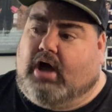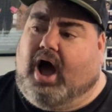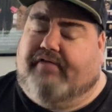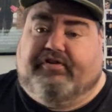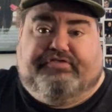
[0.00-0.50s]

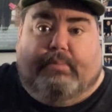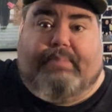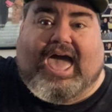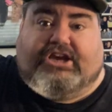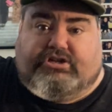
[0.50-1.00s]
off of the
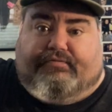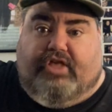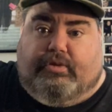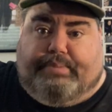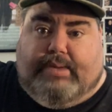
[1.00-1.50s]
backs of
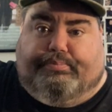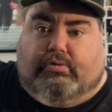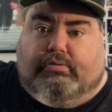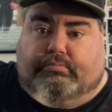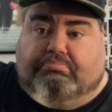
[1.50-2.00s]
other
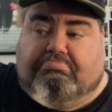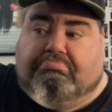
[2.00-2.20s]
people,